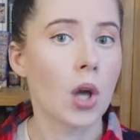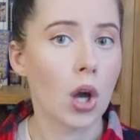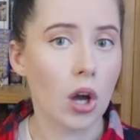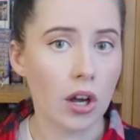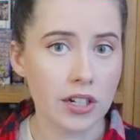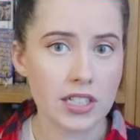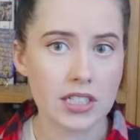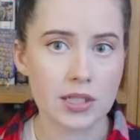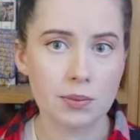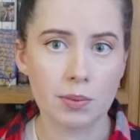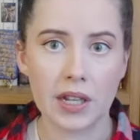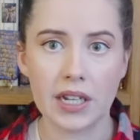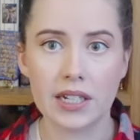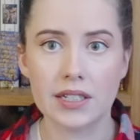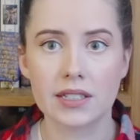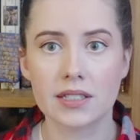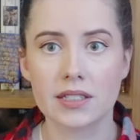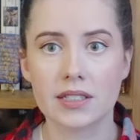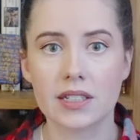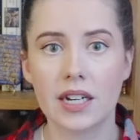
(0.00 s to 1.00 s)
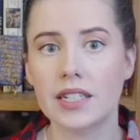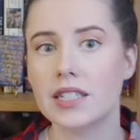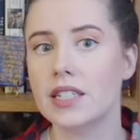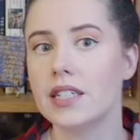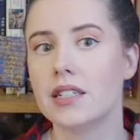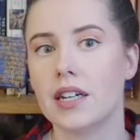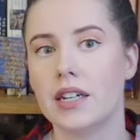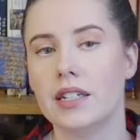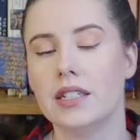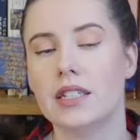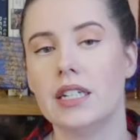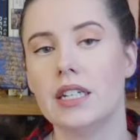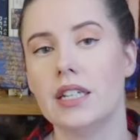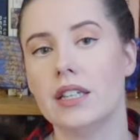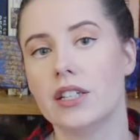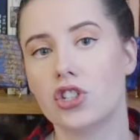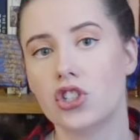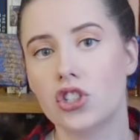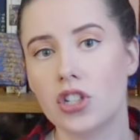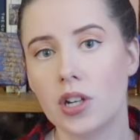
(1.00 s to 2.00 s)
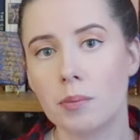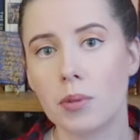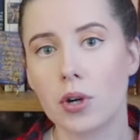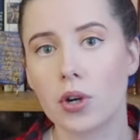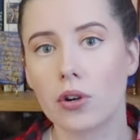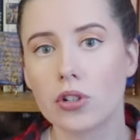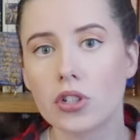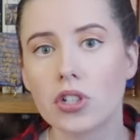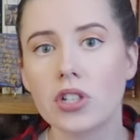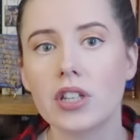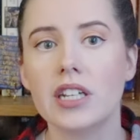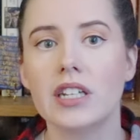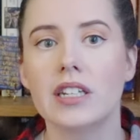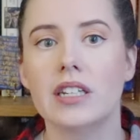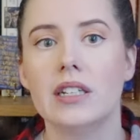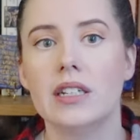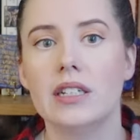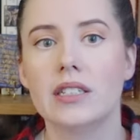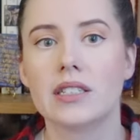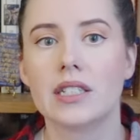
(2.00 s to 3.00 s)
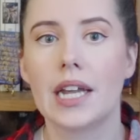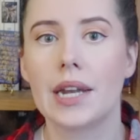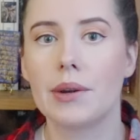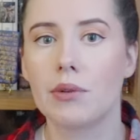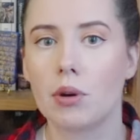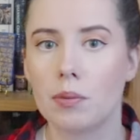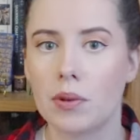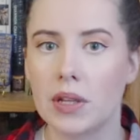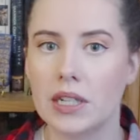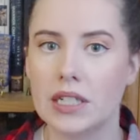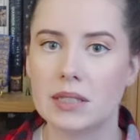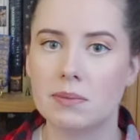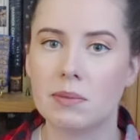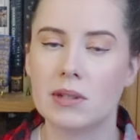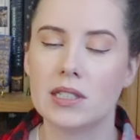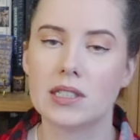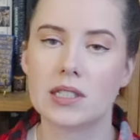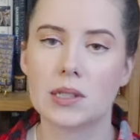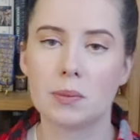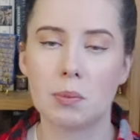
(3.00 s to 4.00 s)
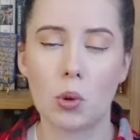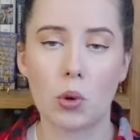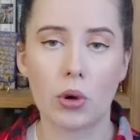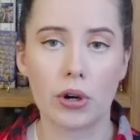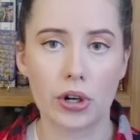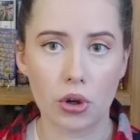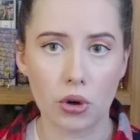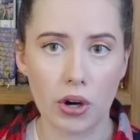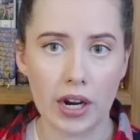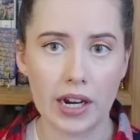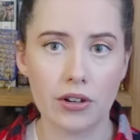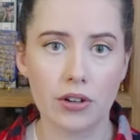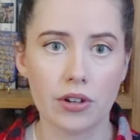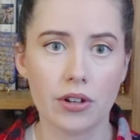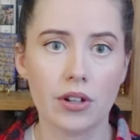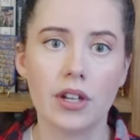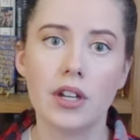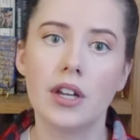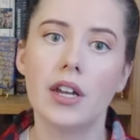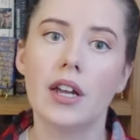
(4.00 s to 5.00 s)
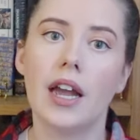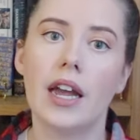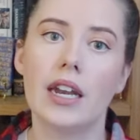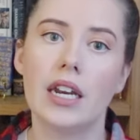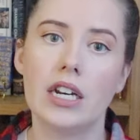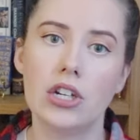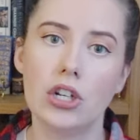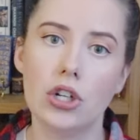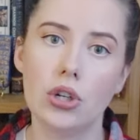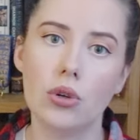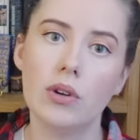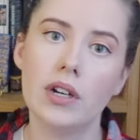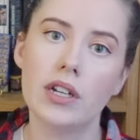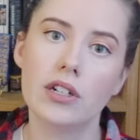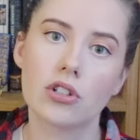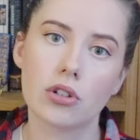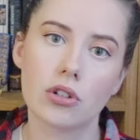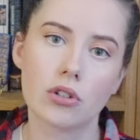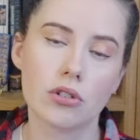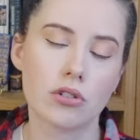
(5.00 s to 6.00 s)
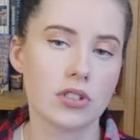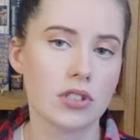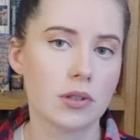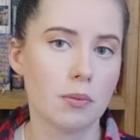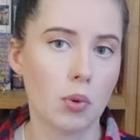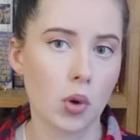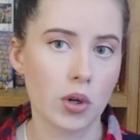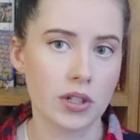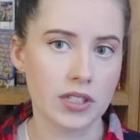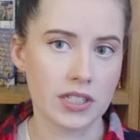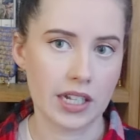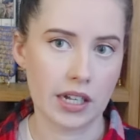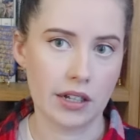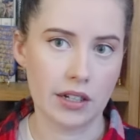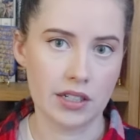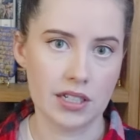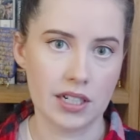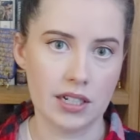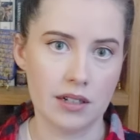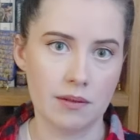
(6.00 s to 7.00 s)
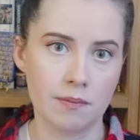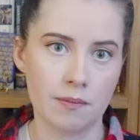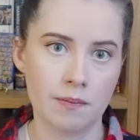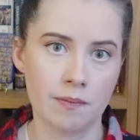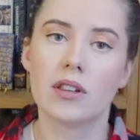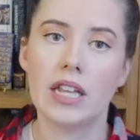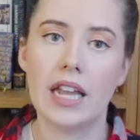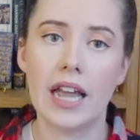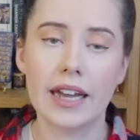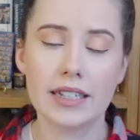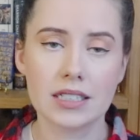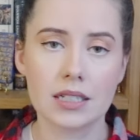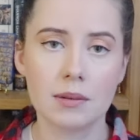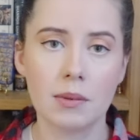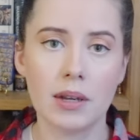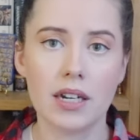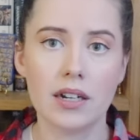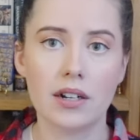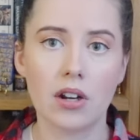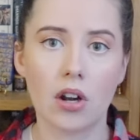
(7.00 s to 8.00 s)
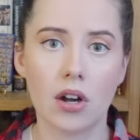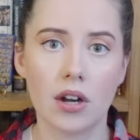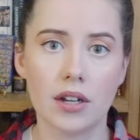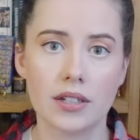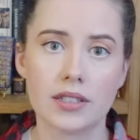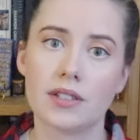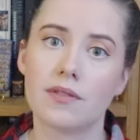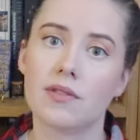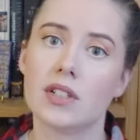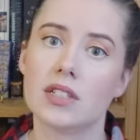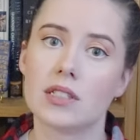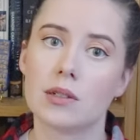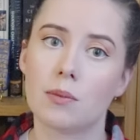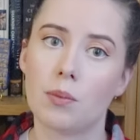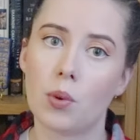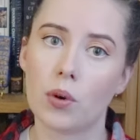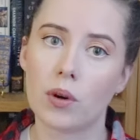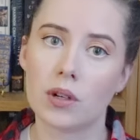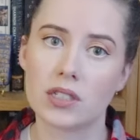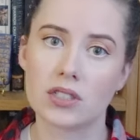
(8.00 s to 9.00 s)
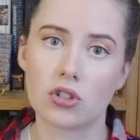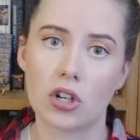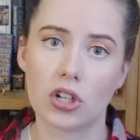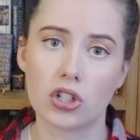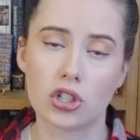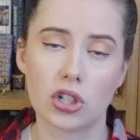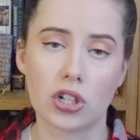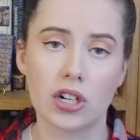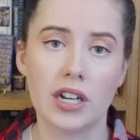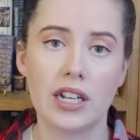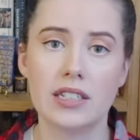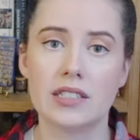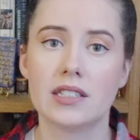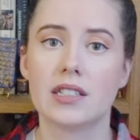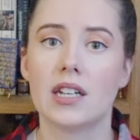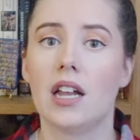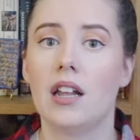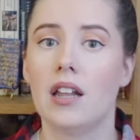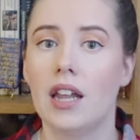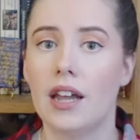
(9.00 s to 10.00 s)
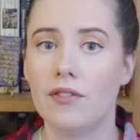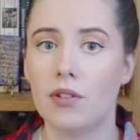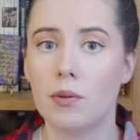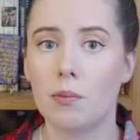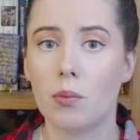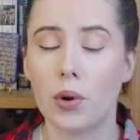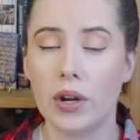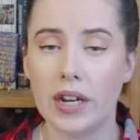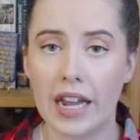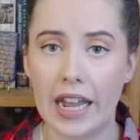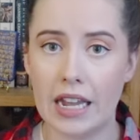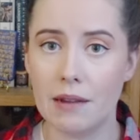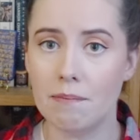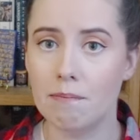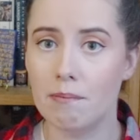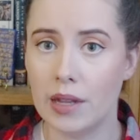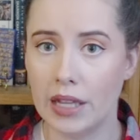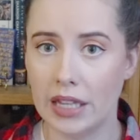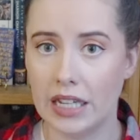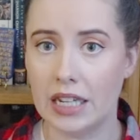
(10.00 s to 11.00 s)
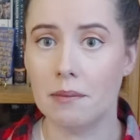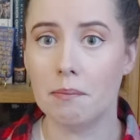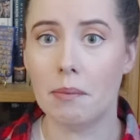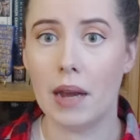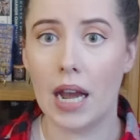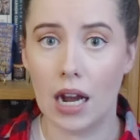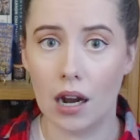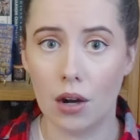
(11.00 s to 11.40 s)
On display since 1990, the ship urgently needs a replacement support cradle and a new internal support skeleton. The estimated cost of this support structure is £11.8 million.